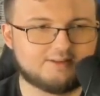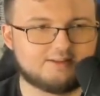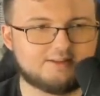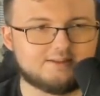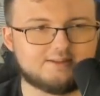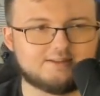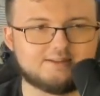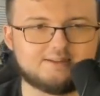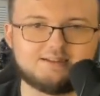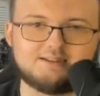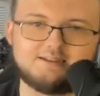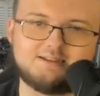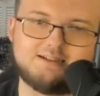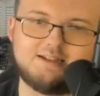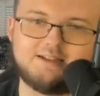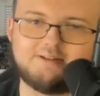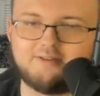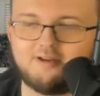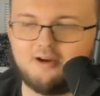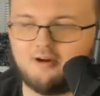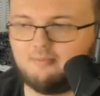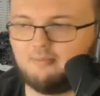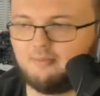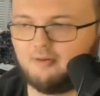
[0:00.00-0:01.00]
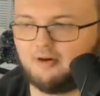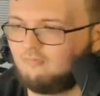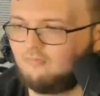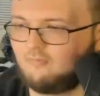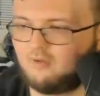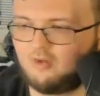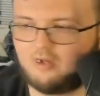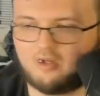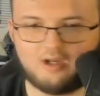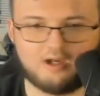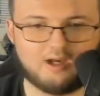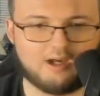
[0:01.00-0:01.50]
Uh, let's go, boy.
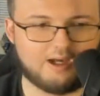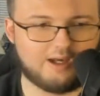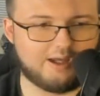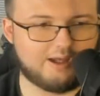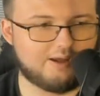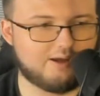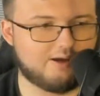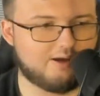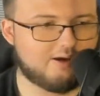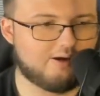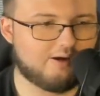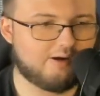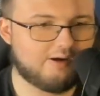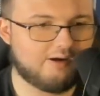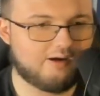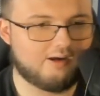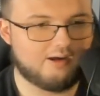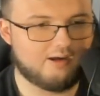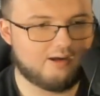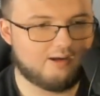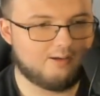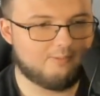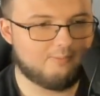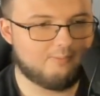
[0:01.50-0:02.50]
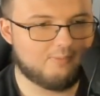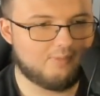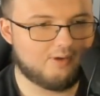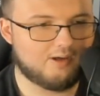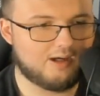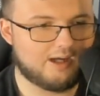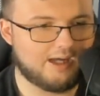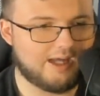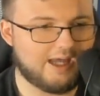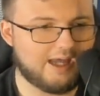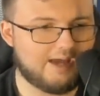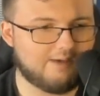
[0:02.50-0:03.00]
All right. Um,
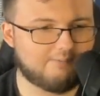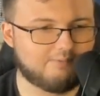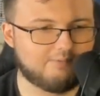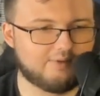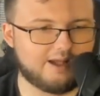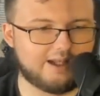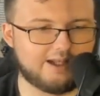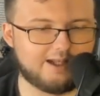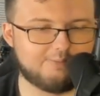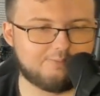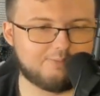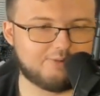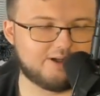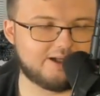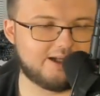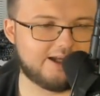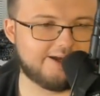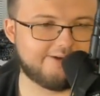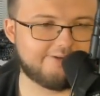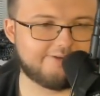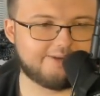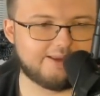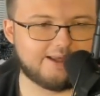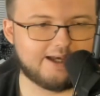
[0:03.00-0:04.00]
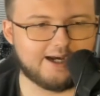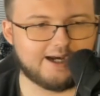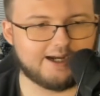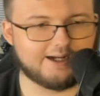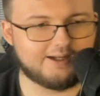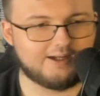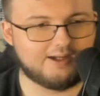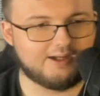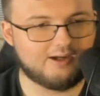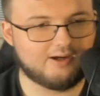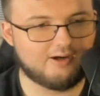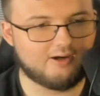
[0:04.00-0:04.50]
I have him lined up on the outside
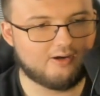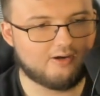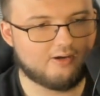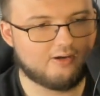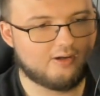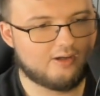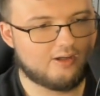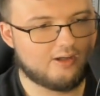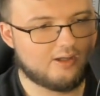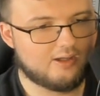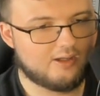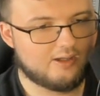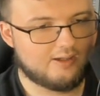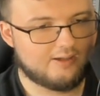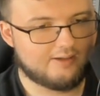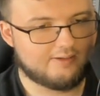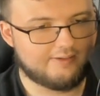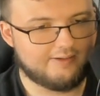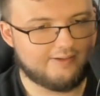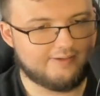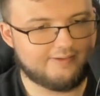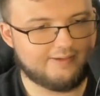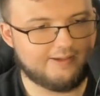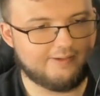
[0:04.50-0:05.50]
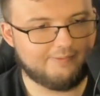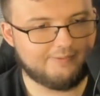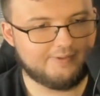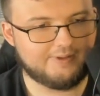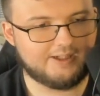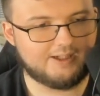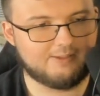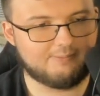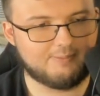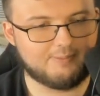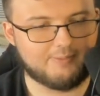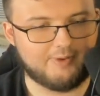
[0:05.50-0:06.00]
here. Let's see if we can
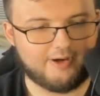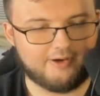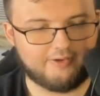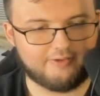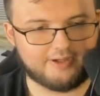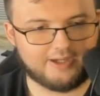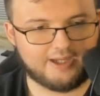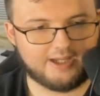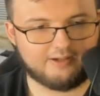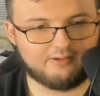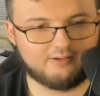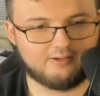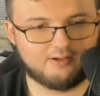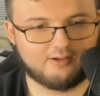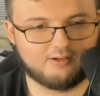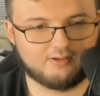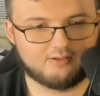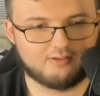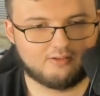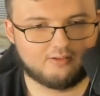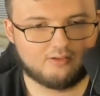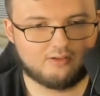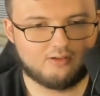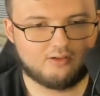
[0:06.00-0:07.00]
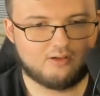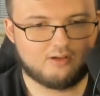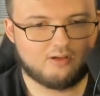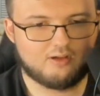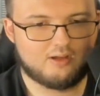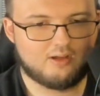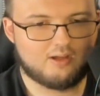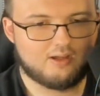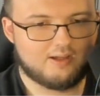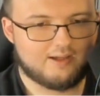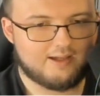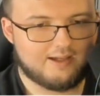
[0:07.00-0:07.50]
get him ball again.
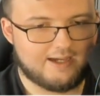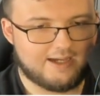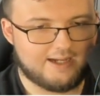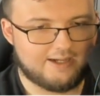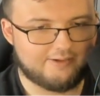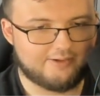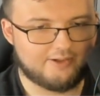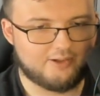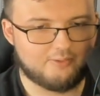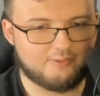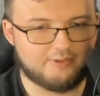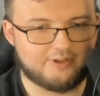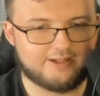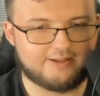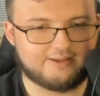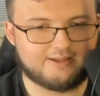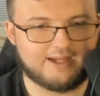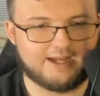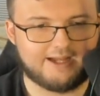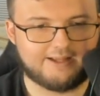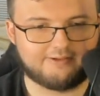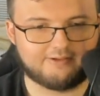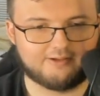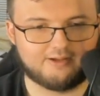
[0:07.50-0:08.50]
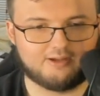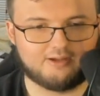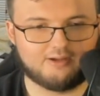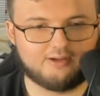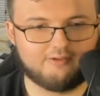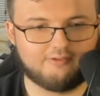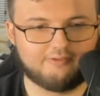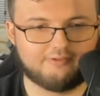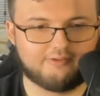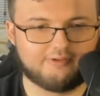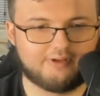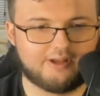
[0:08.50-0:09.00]
I don't know what this guy's going to
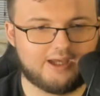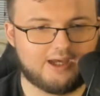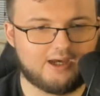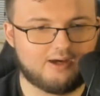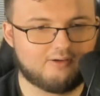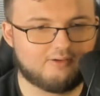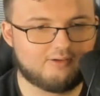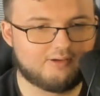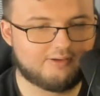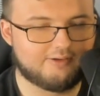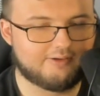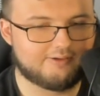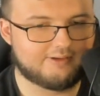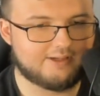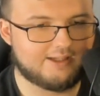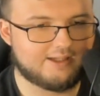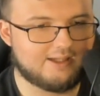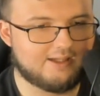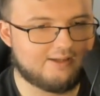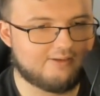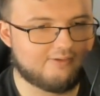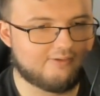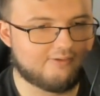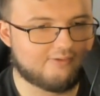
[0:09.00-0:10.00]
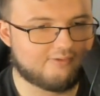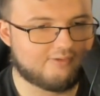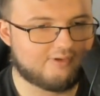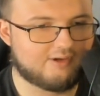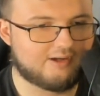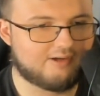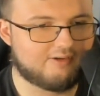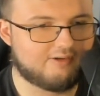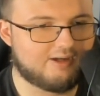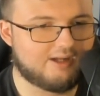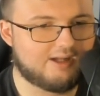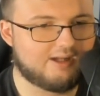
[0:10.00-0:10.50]
use it, though. looks like he's using
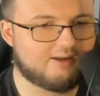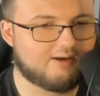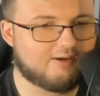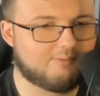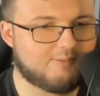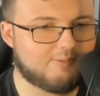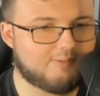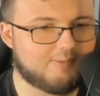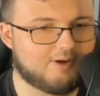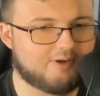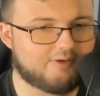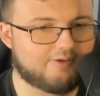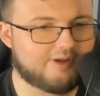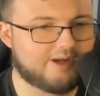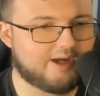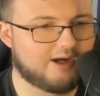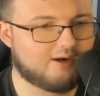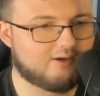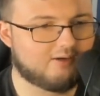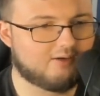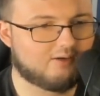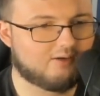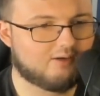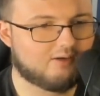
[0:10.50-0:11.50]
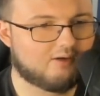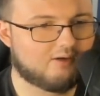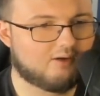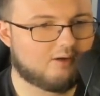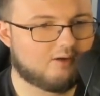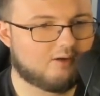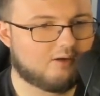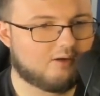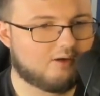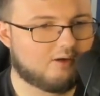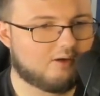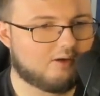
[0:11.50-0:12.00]
underneath a mill there.
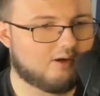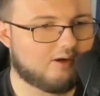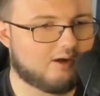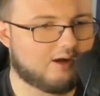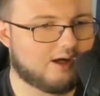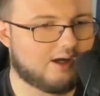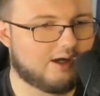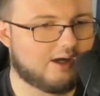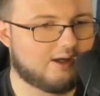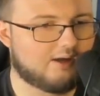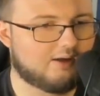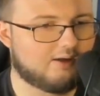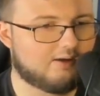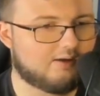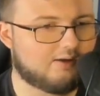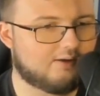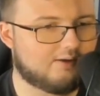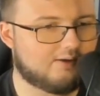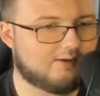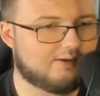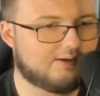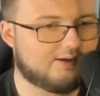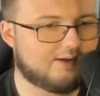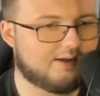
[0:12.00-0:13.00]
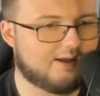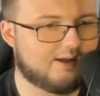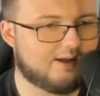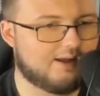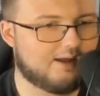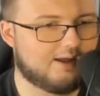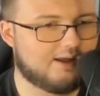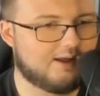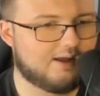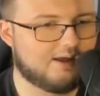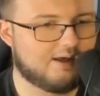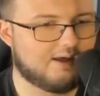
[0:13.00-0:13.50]
All right.
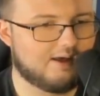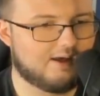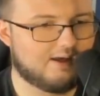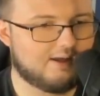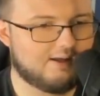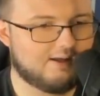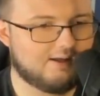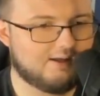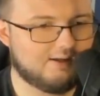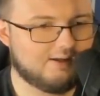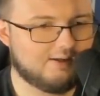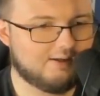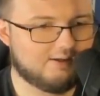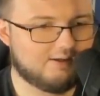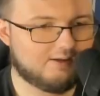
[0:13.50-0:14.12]
And...